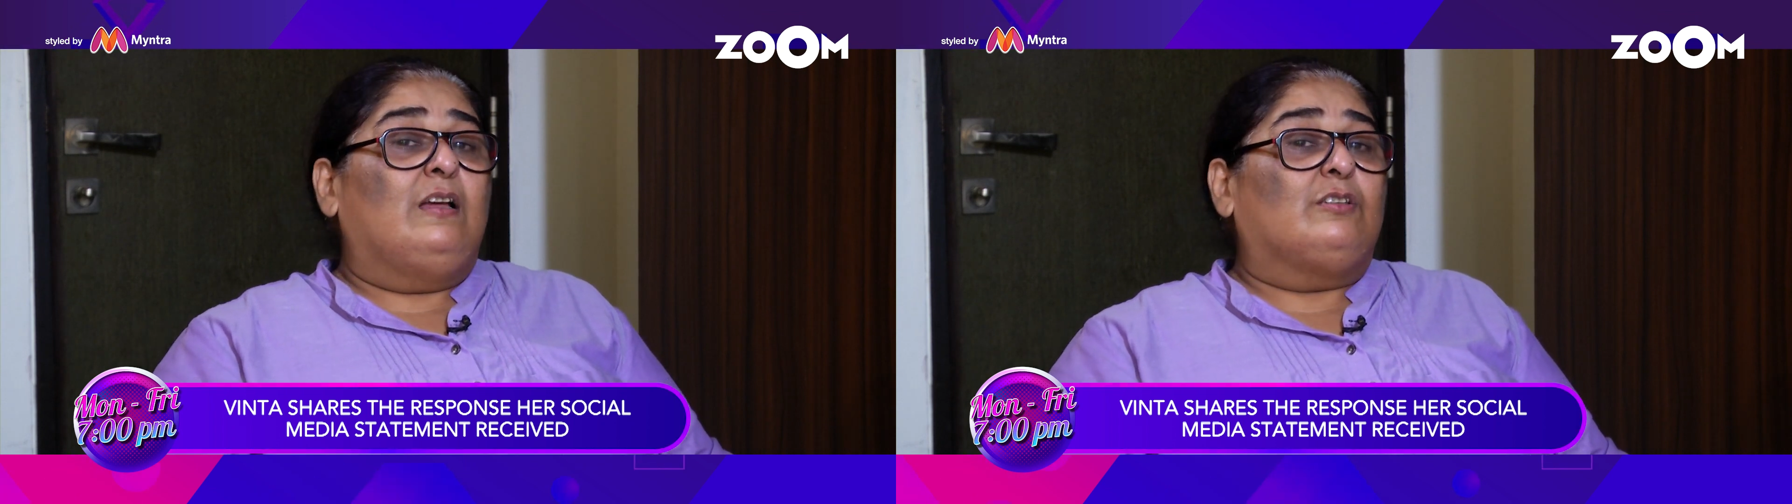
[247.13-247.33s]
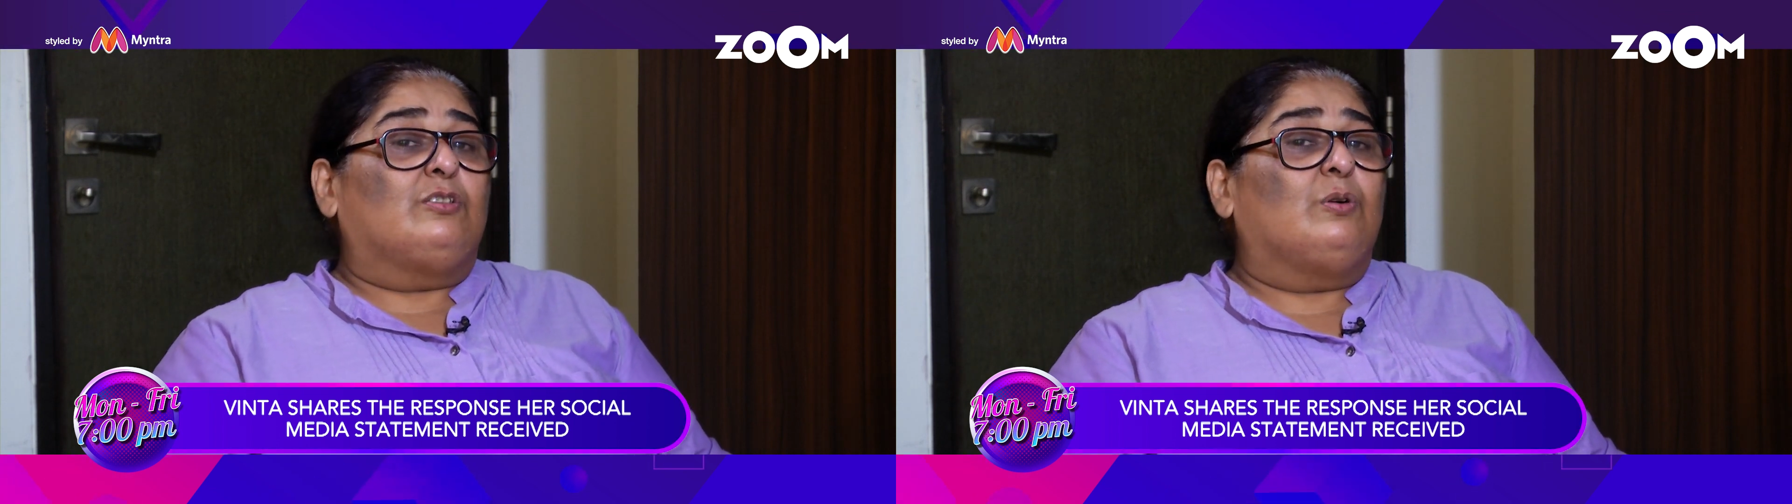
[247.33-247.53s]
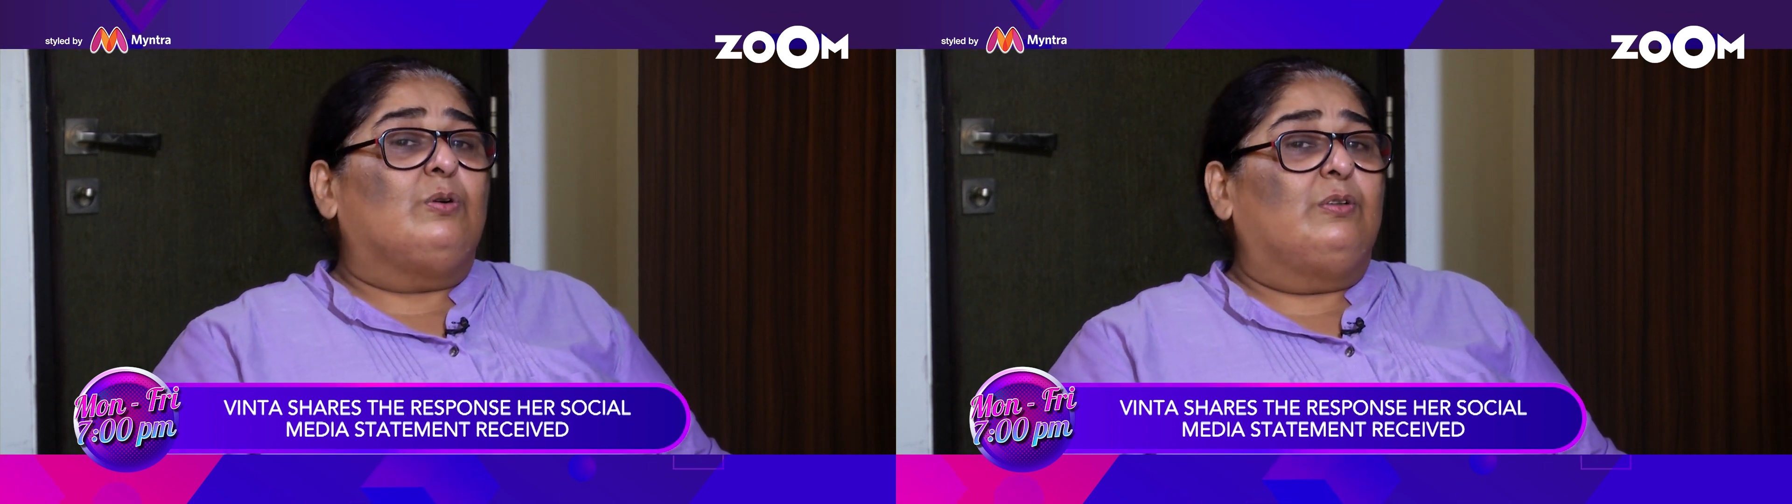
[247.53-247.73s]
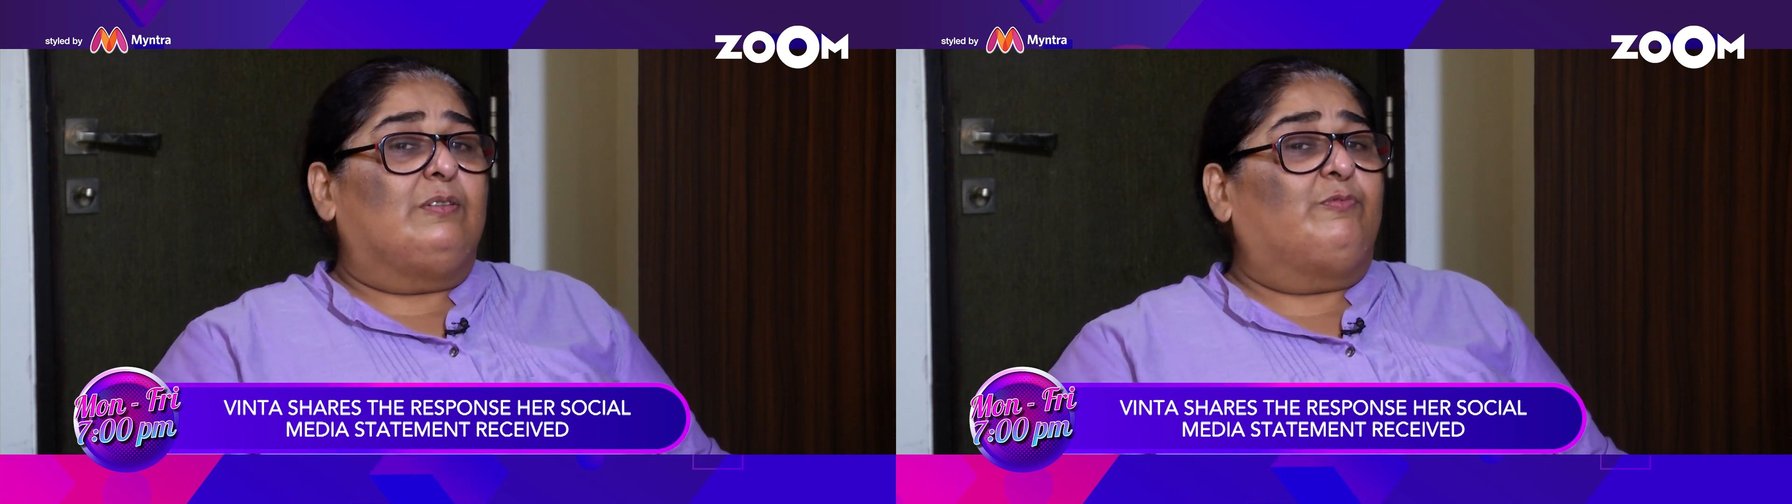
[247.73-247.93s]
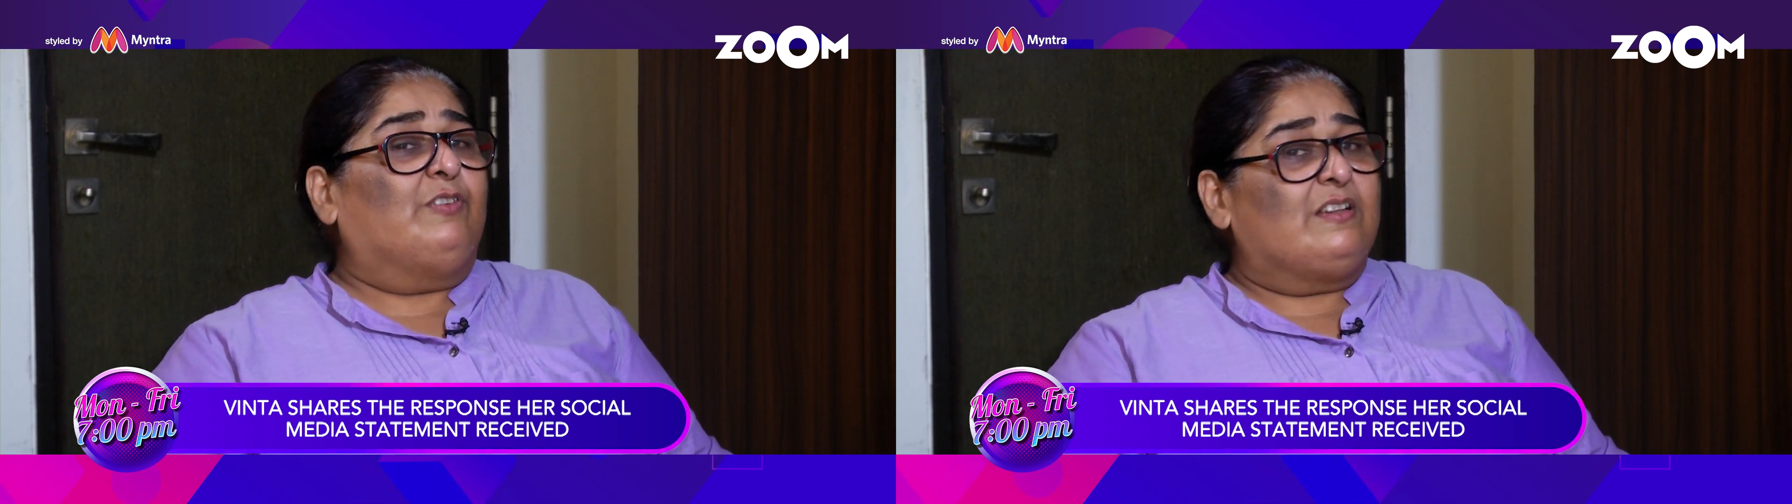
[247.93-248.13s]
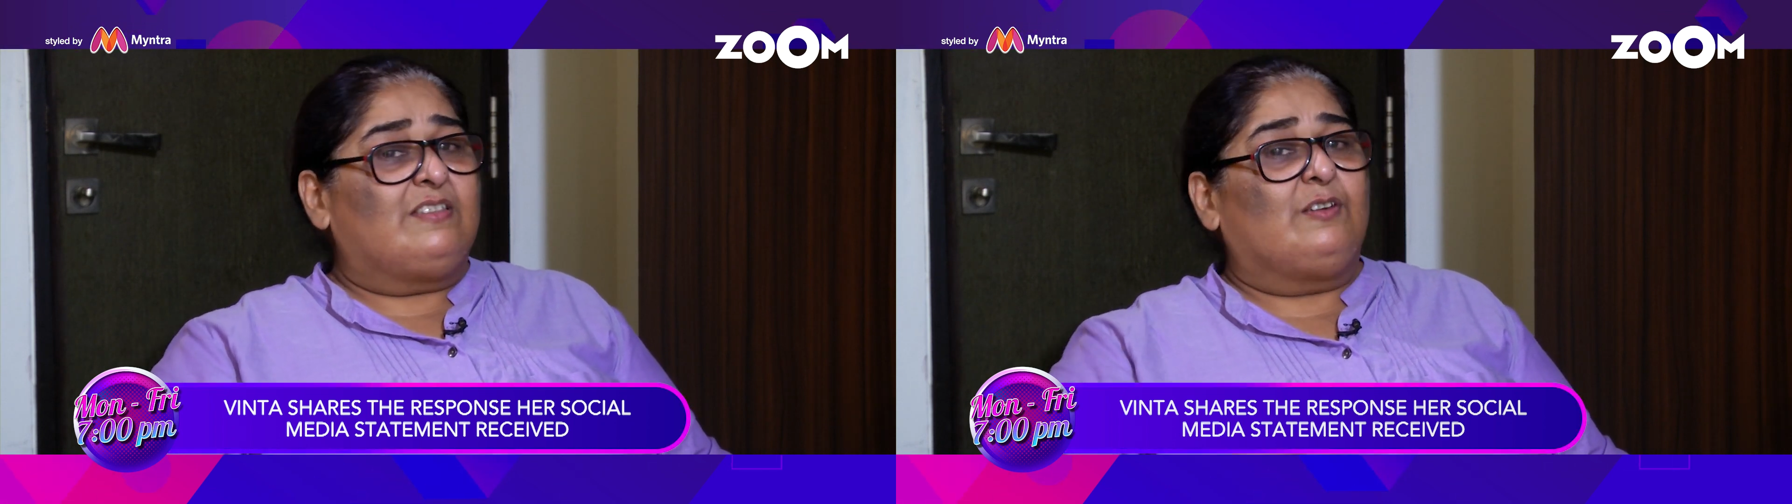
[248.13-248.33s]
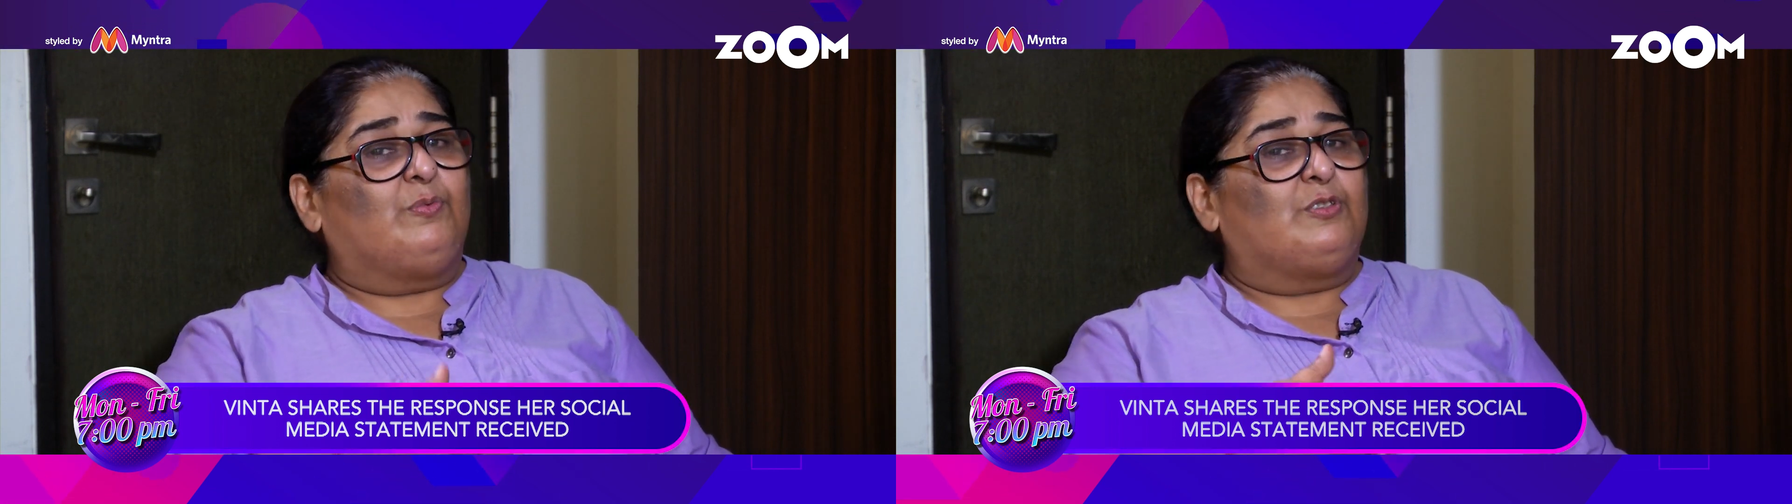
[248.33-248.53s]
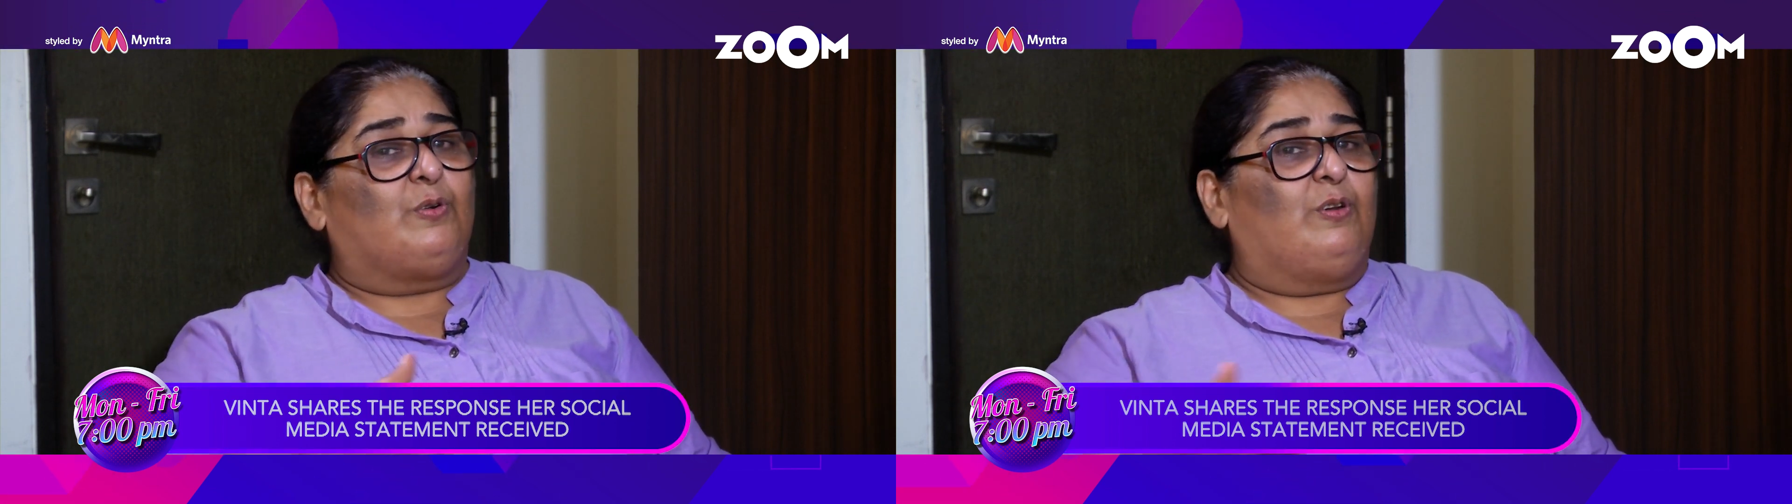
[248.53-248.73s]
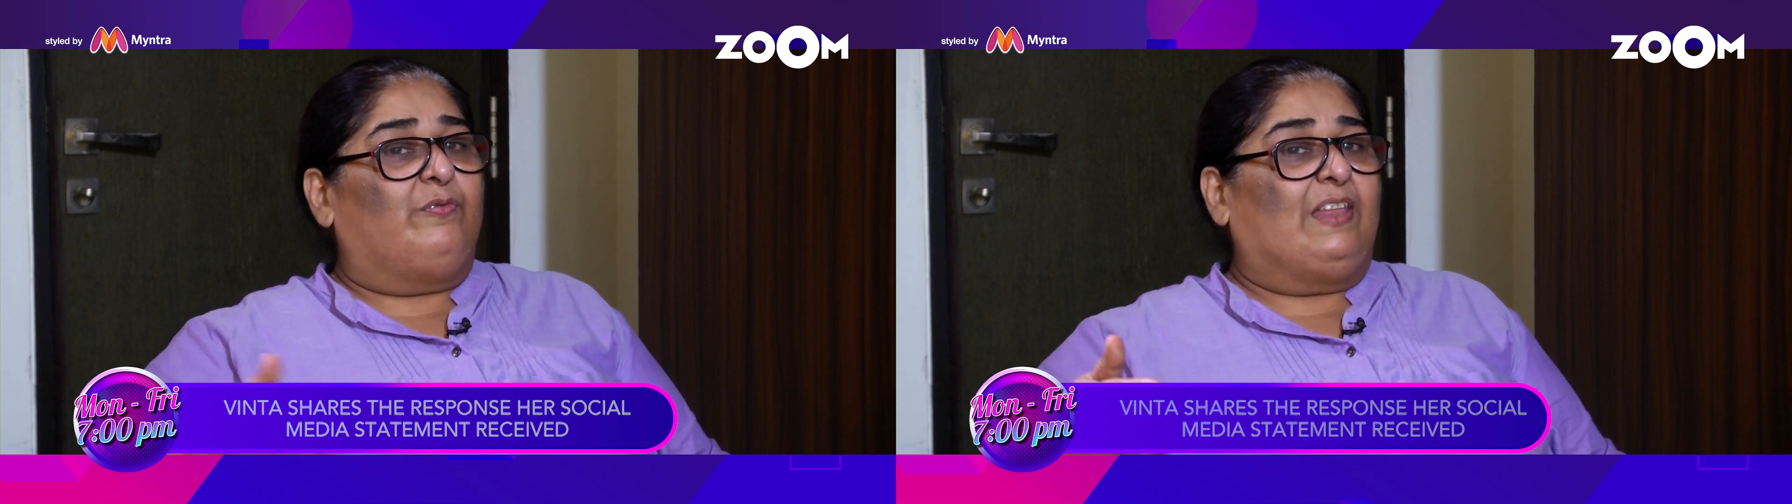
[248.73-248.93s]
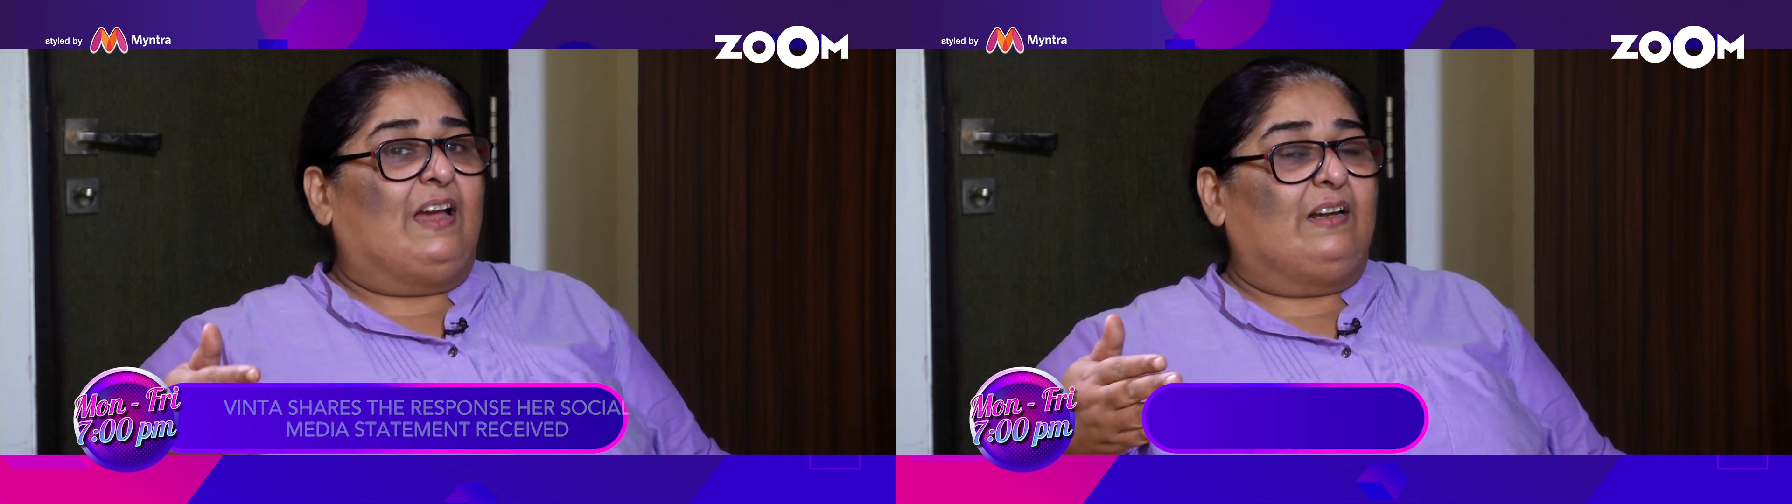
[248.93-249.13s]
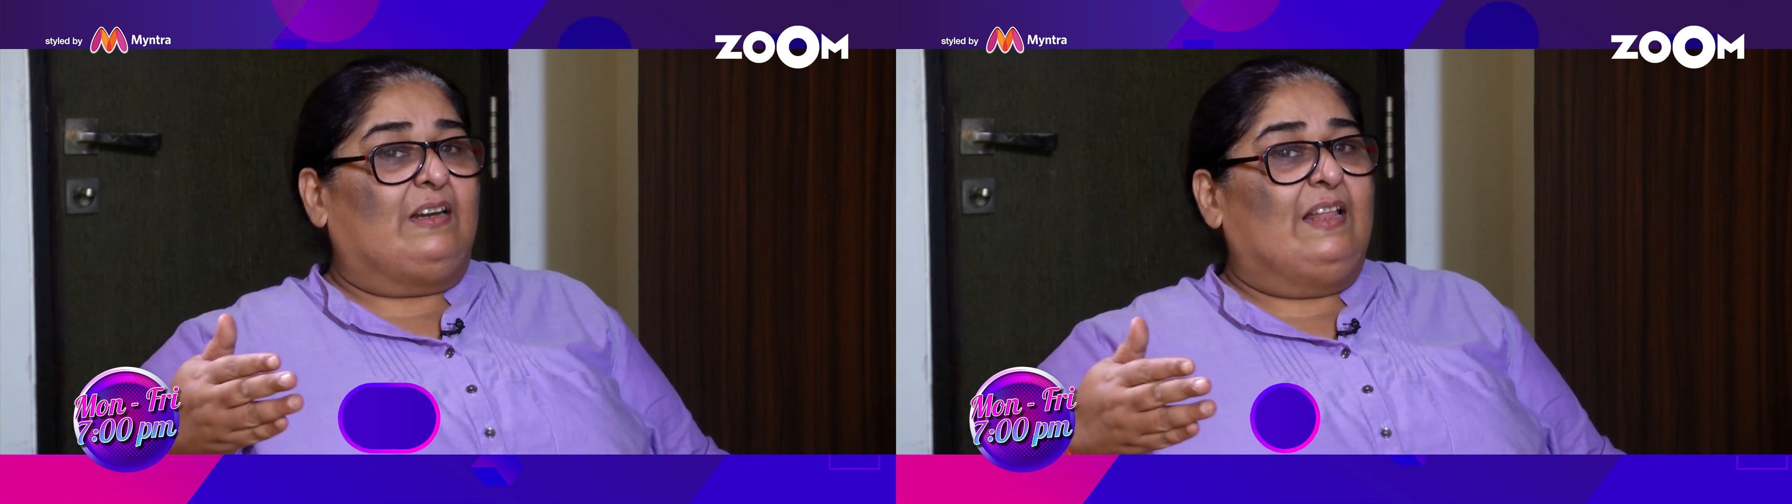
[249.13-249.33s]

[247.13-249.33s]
So first it was all of that,